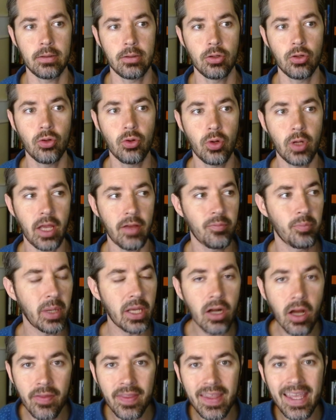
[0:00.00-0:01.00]
who have
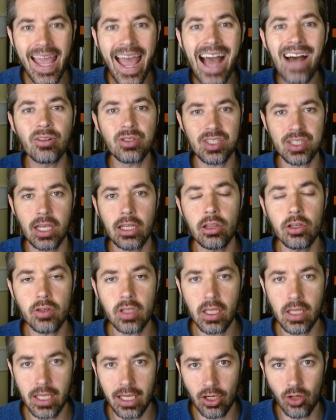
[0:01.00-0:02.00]
been on the outside
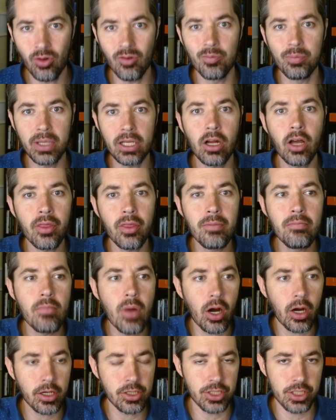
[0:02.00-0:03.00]
looking in, who have been on the
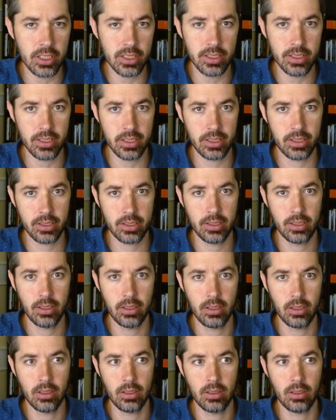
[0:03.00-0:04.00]
margins,
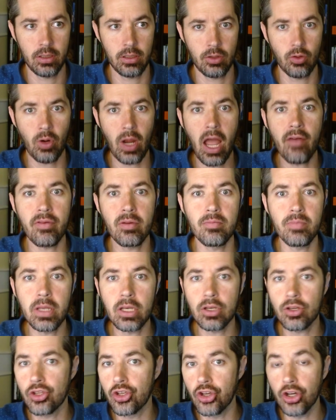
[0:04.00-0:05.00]
who haven't
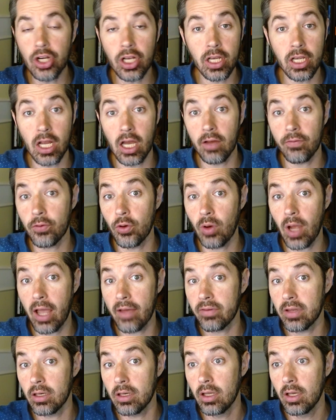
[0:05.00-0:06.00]
been good enough, who
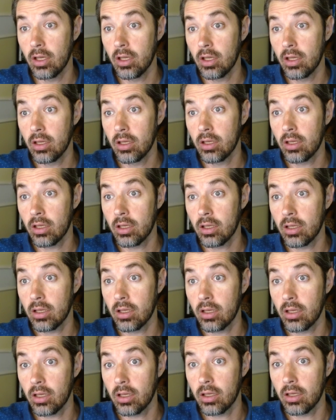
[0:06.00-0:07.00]
haven't
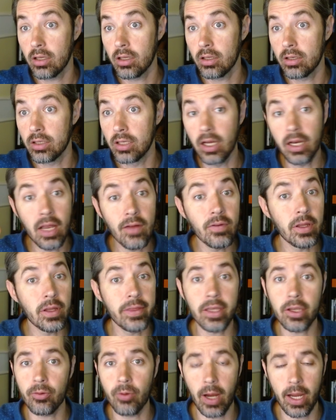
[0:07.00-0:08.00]
done
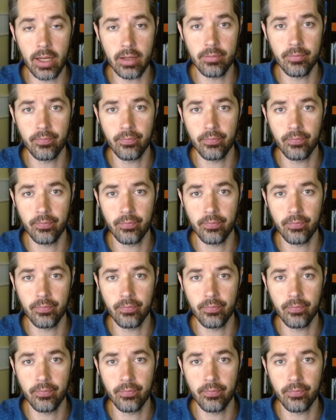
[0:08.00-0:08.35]
everything right.